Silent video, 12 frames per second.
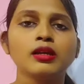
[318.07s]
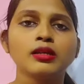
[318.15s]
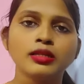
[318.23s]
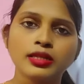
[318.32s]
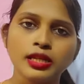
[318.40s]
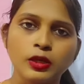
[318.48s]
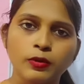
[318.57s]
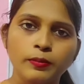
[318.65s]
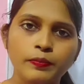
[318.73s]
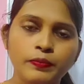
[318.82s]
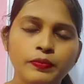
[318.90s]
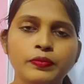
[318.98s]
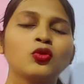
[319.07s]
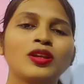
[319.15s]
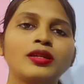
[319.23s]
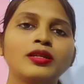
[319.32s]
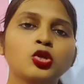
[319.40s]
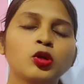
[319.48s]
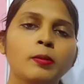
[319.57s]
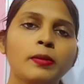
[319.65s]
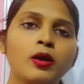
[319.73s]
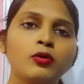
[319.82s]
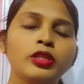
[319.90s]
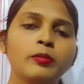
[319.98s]
silkworm. So let us talk
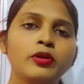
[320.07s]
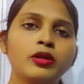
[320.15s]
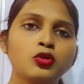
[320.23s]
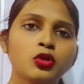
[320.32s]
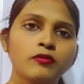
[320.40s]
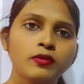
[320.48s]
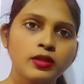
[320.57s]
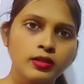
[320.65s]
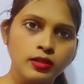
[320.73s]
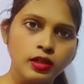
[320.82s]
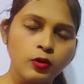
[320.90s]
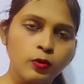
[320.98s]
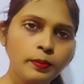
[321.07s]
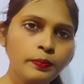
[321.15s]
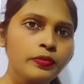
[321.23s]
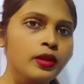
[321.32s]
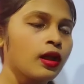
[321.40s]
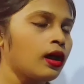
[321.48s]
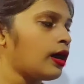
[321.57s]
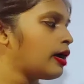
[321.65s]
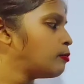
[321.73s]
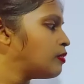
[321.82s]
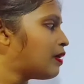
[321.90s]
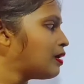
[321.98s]
about the breeds of the silkworm. I
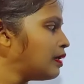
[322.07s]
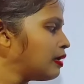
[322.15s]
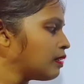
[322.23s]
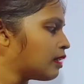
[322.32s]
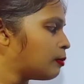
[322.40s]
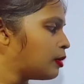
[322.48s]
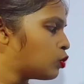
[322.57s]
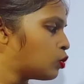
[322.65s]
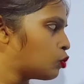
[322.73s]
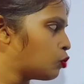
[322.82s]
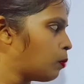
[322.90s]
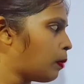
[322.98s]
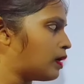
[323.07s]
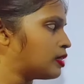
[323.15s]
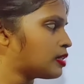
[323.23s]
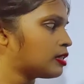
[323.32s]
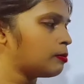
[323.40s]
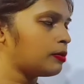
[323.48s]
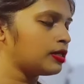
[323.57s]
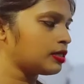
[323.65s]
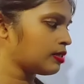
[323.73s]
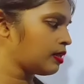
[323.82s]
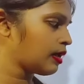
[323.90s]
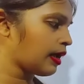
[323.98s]
am dividing them into two parts, the best
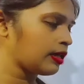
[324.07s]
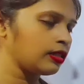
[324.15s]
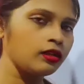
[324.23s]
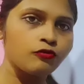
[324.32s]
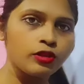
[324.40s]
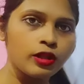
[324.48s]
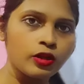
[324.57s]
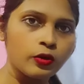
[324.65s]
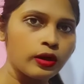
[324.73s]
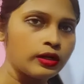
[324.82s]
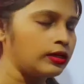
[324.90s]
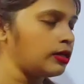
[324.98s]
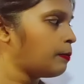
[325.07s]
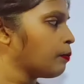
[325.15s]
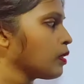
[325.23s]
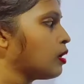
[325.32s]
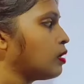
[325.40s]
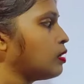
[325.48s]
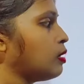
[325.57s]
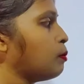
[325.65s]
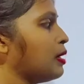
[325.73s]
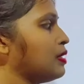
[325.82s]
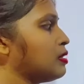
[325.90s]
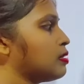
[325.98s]
silk and the inferior quality. The
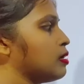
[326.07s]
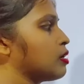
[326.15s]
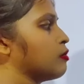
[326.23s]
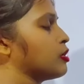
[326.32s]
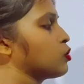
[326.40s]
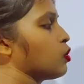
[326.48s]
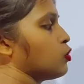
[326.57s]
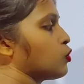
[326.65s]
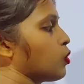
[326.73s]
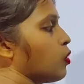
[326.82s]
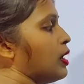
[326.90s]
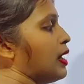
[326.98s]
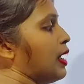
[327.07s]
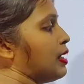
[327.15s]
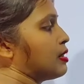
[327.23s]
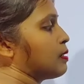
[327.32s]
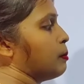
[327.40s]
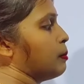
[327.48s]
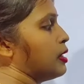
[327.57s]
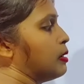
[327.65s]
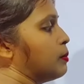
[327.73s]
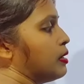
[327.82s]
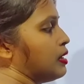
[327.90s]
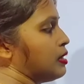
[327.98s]
best silk, which is also called as a
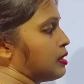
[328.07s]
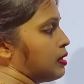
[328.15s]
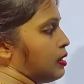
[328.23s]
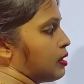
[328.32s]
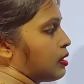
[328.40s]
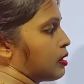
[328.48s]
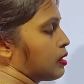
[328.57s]
mulberry silk,